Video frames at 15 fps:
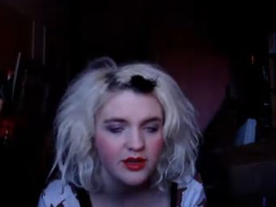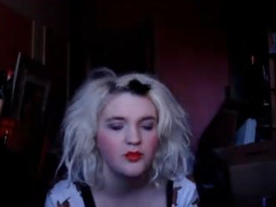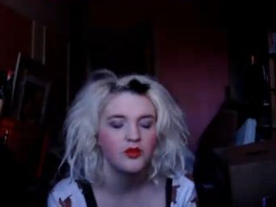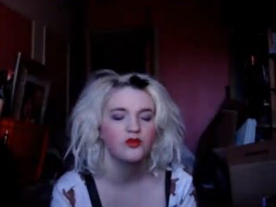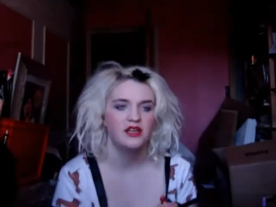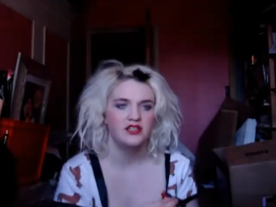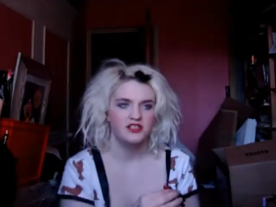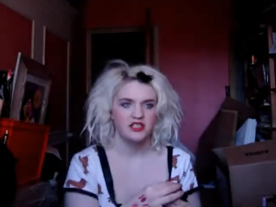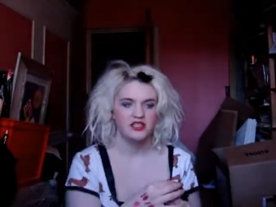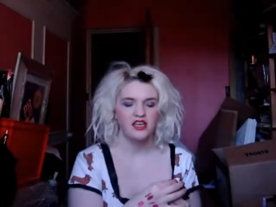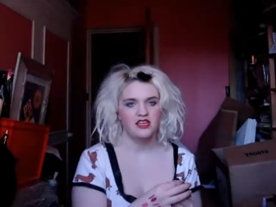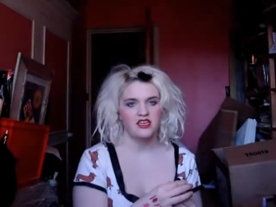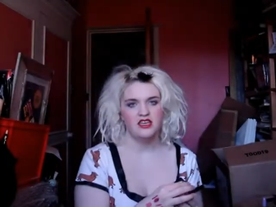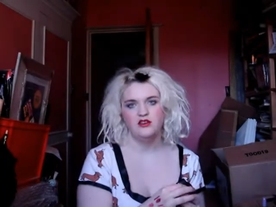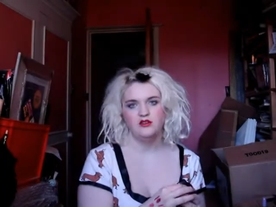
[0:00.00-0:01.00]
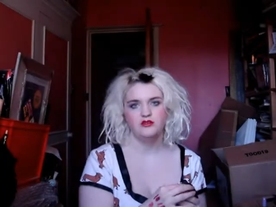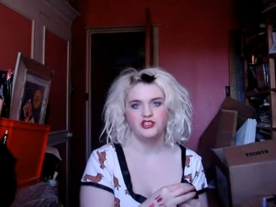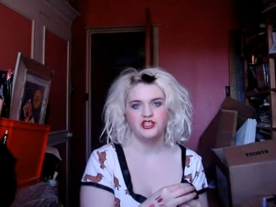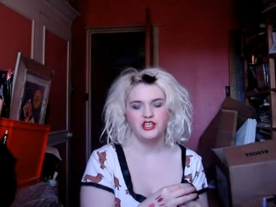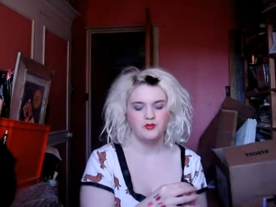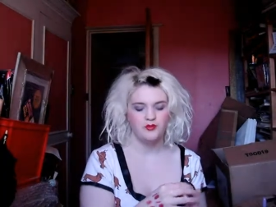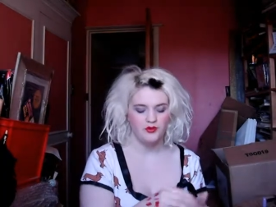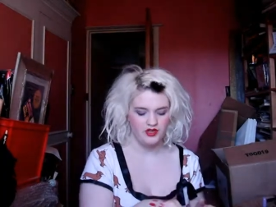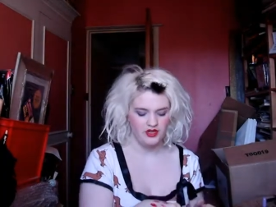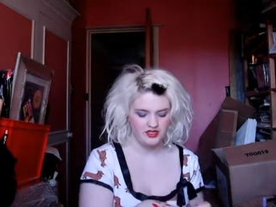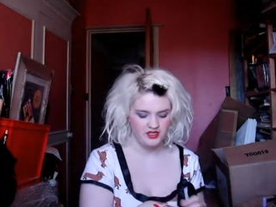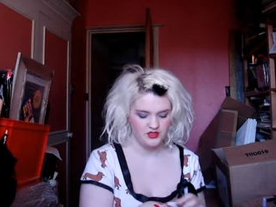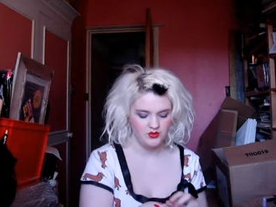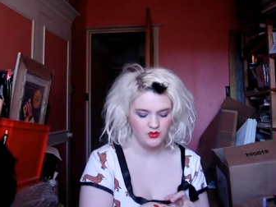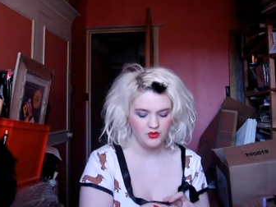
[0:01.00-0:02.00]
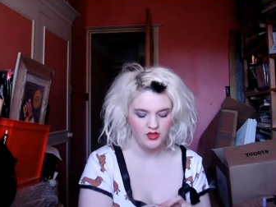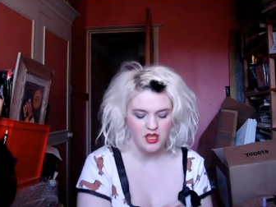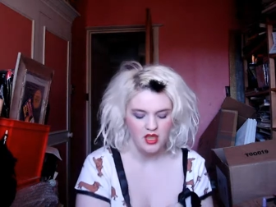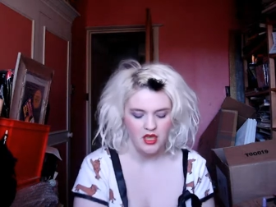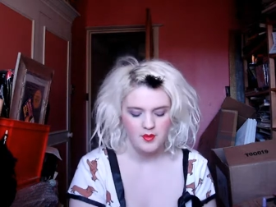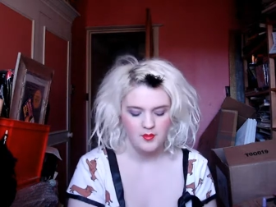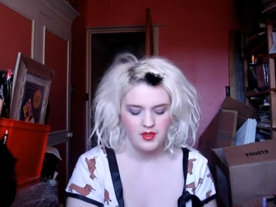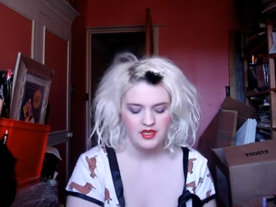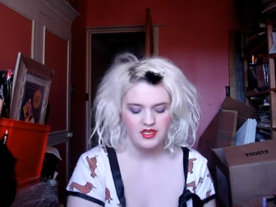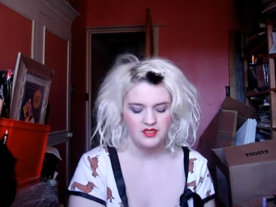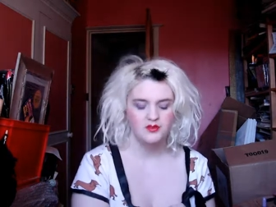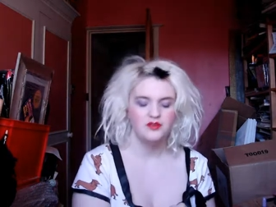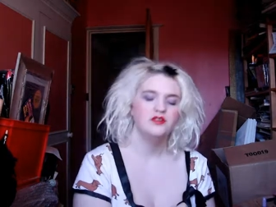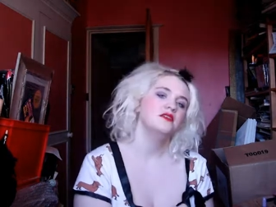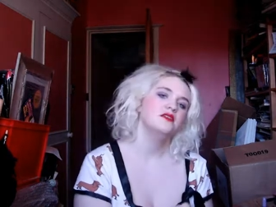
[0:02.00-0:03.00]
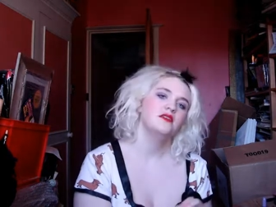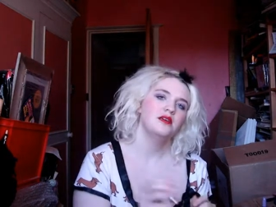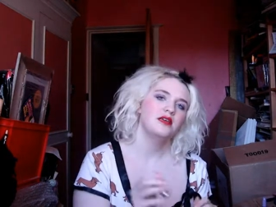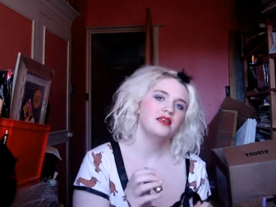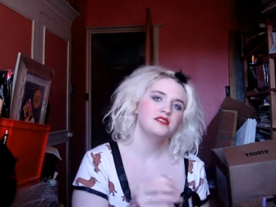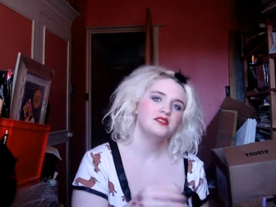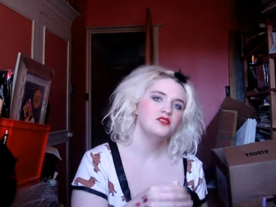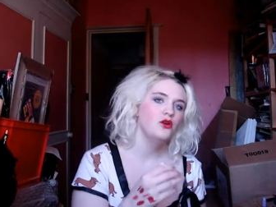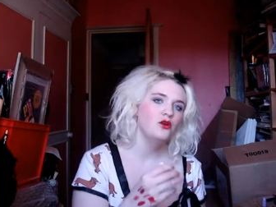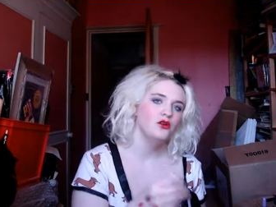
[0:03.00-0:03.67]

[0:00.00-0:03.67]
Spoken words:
I'm not actually that keen on sheer products at all, but this one, it's